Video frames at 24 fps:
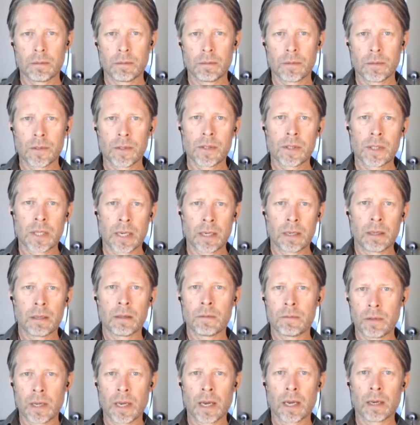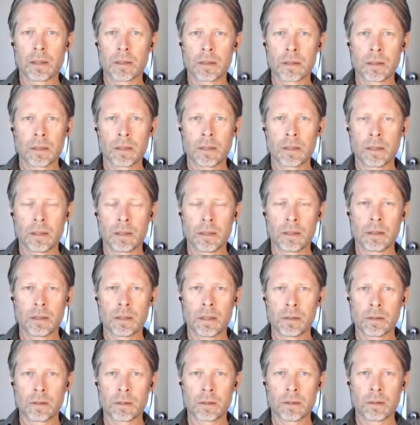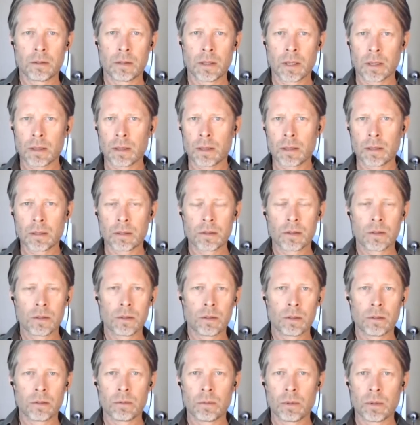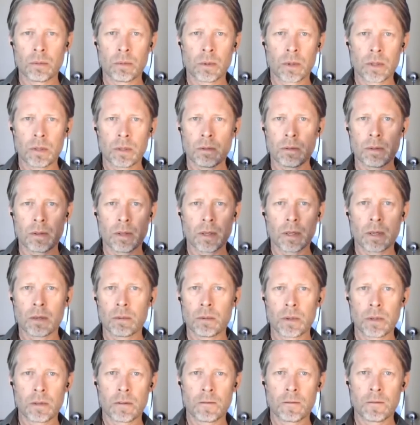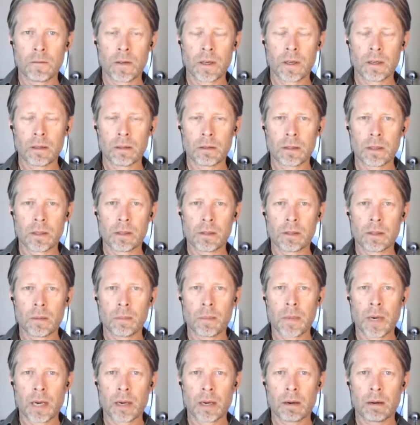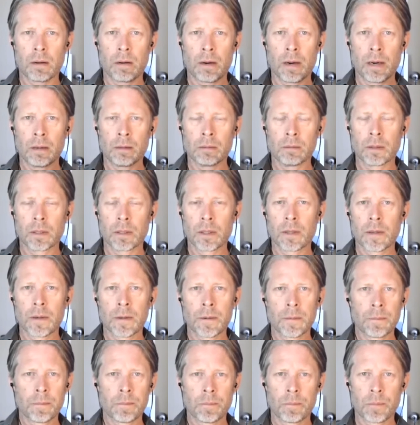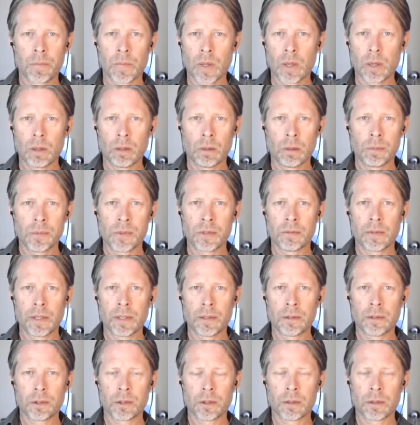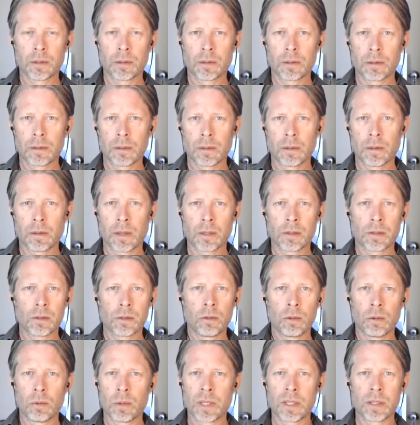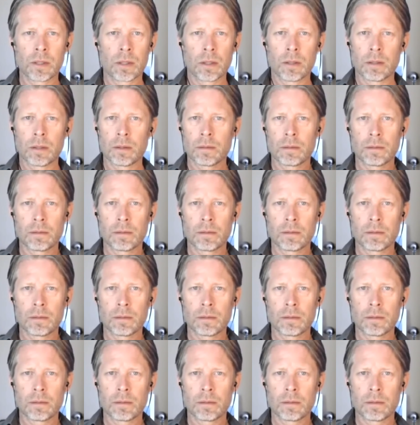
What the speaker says: state of reality. It's got nothing to do with what you think, what you feel. It's the background observation. That's always good.